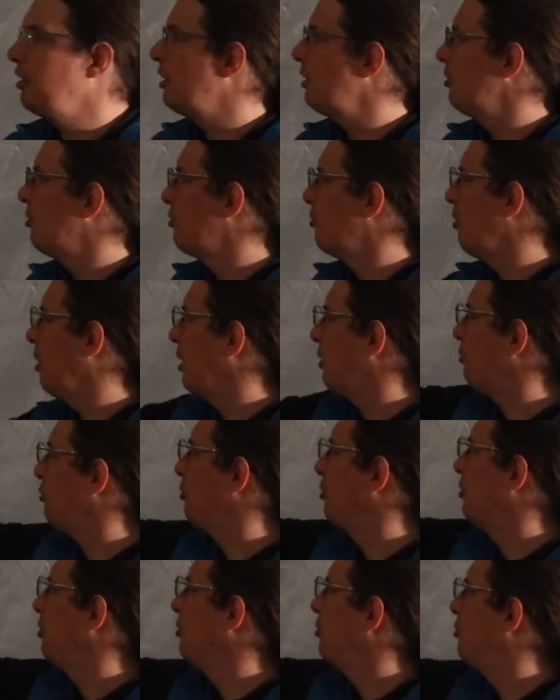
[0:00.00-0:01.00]

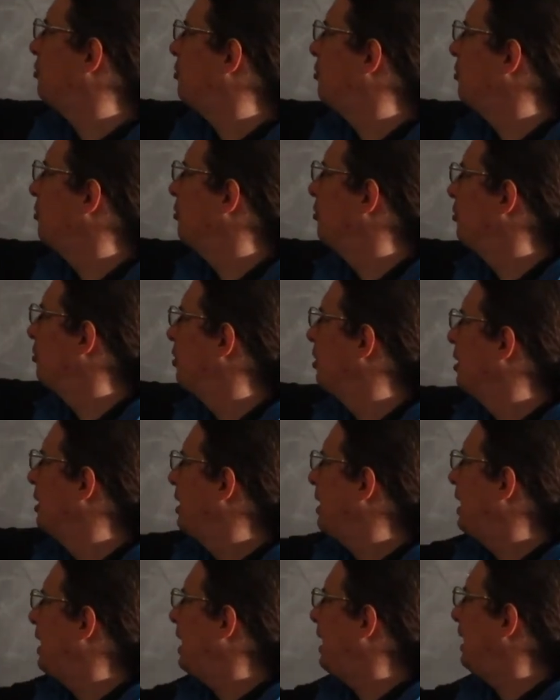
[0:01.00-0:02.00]
construction to
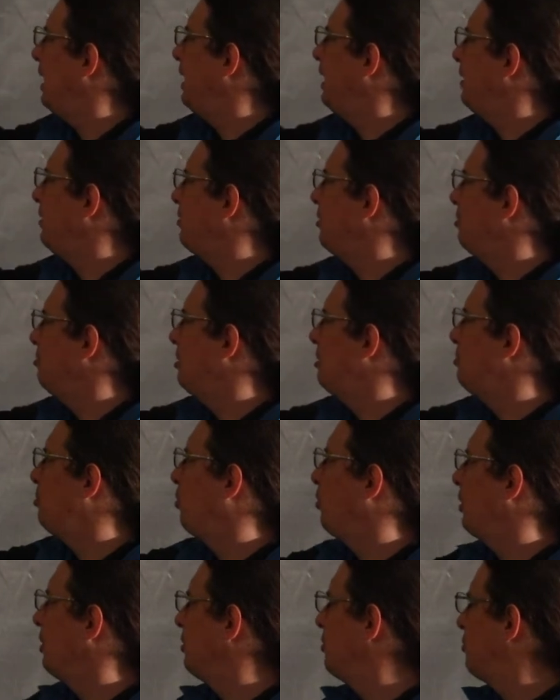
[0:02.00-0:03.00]
A to the
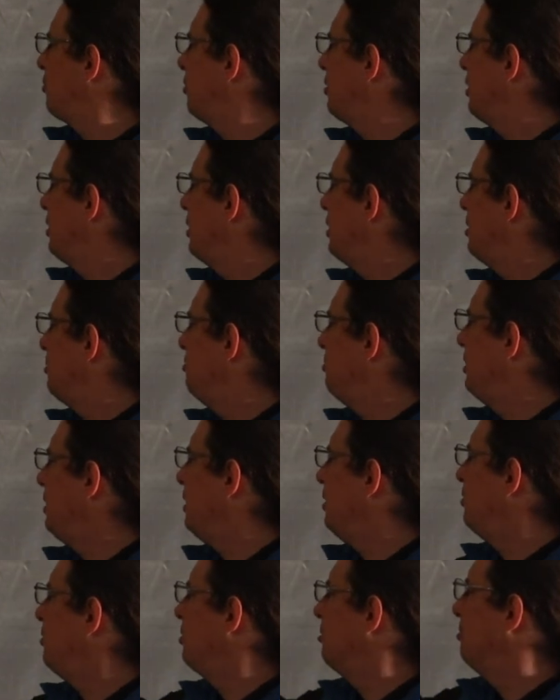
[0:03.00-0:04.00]
midpoint and
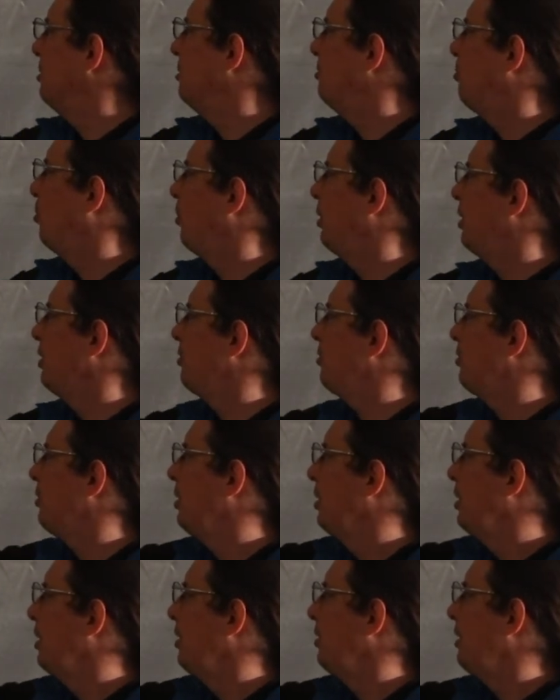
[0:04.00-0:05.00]
B to the midpoint.
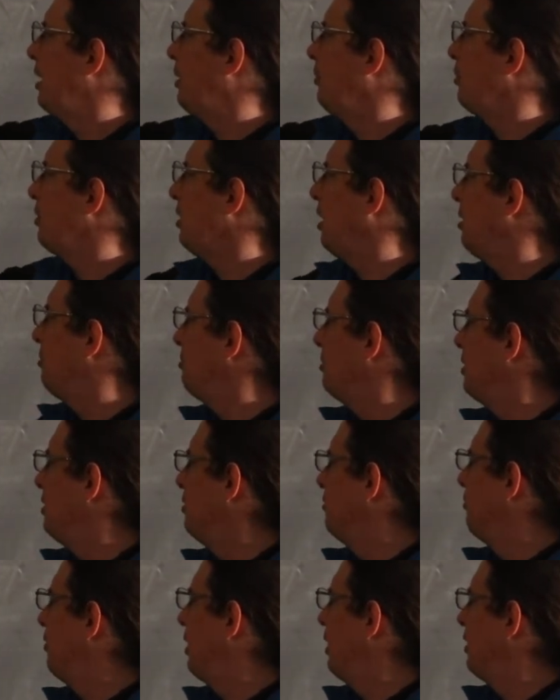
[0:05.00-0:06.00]
And that would let me
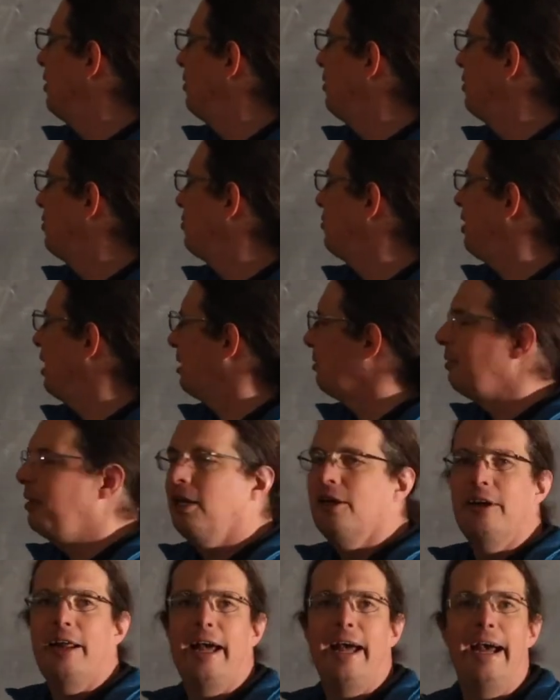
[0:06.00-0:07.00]
divide this segment
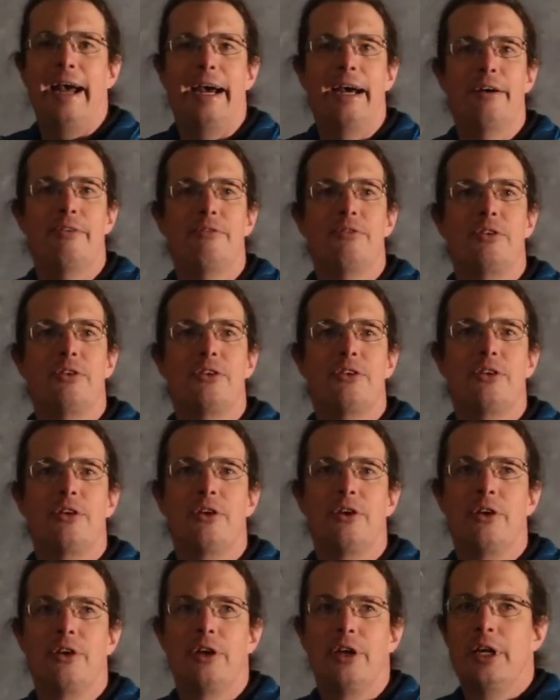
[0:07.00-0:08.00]
into halves.
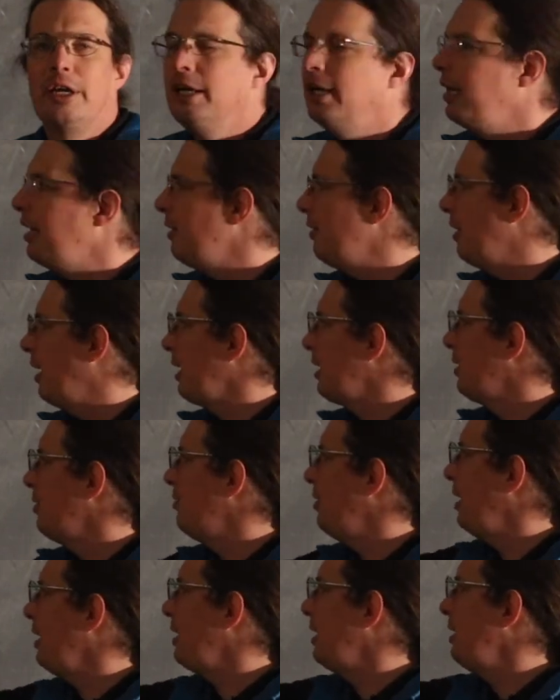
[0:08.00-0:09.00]
And then I could
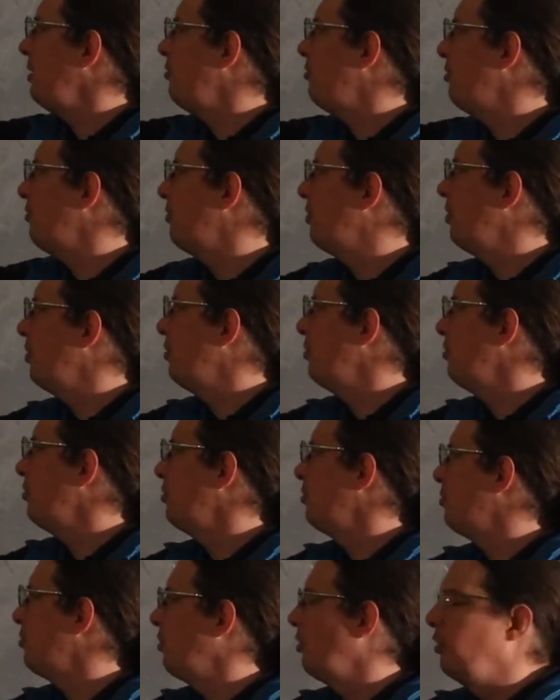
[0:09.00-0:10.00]
take each of
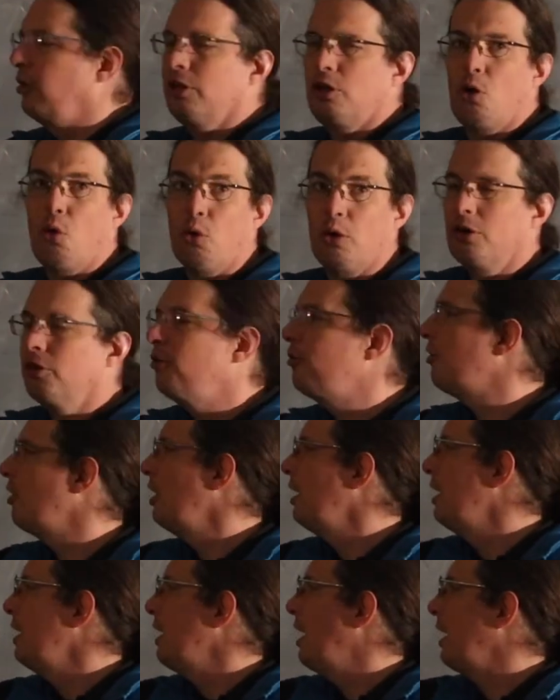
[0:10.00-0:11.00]
those, or into quarters.
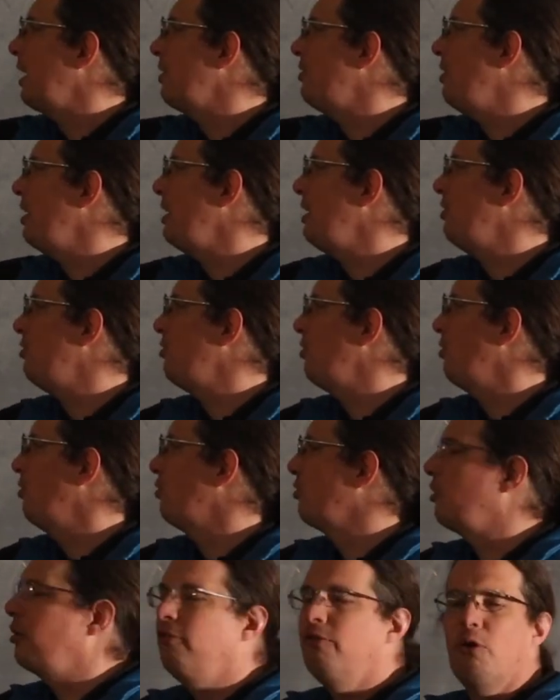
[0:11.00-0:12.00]
I could take each of
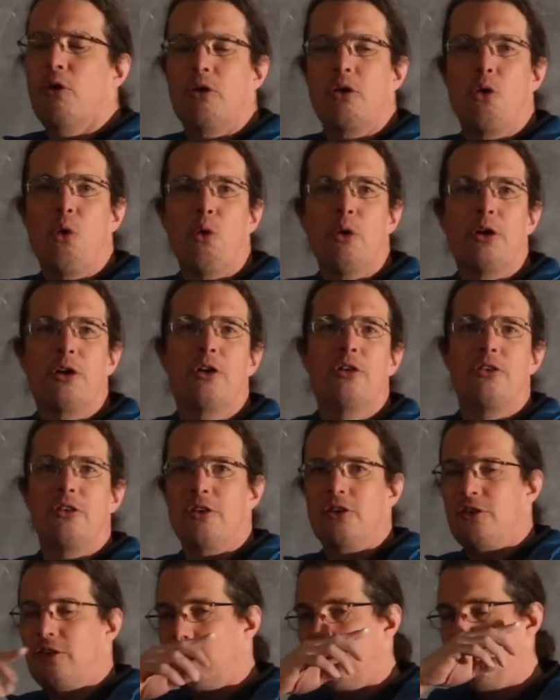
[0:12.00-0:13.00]
those quarters
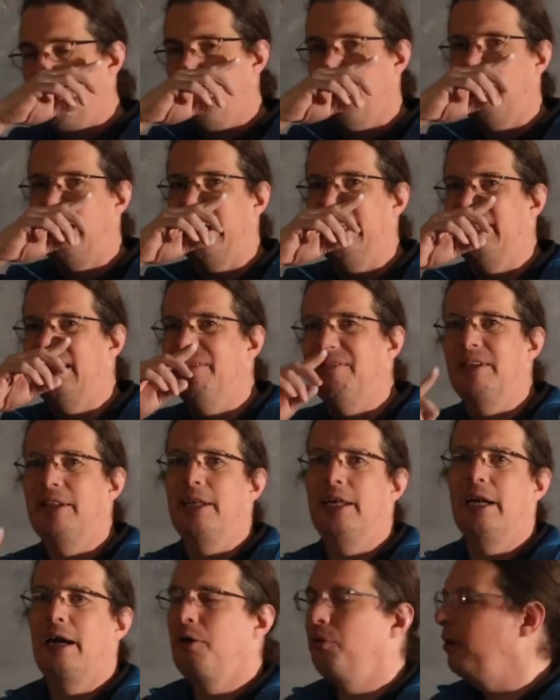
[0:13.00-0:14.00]
and subdivide them, and
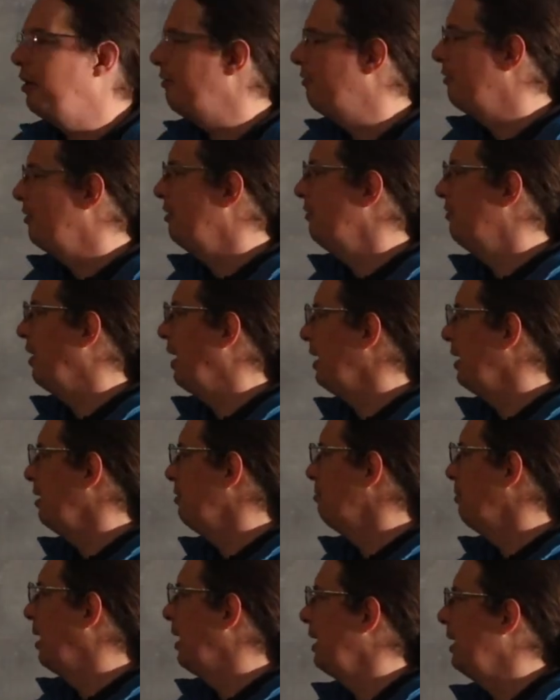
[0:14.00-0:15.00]
then I would have
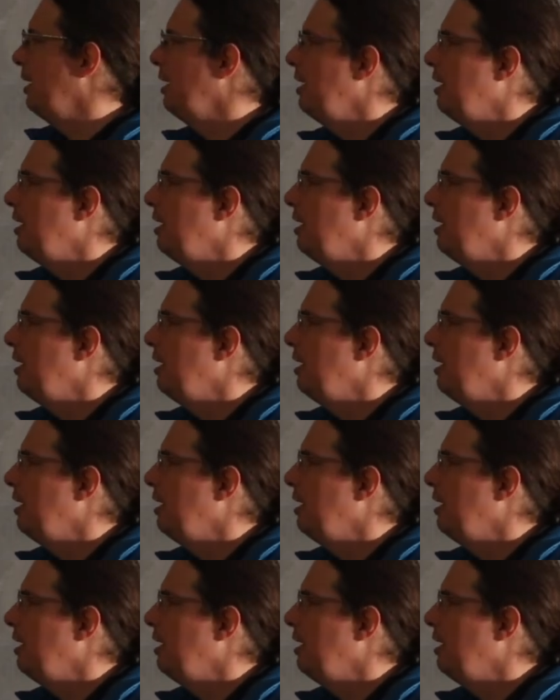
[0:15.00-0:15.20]
divided my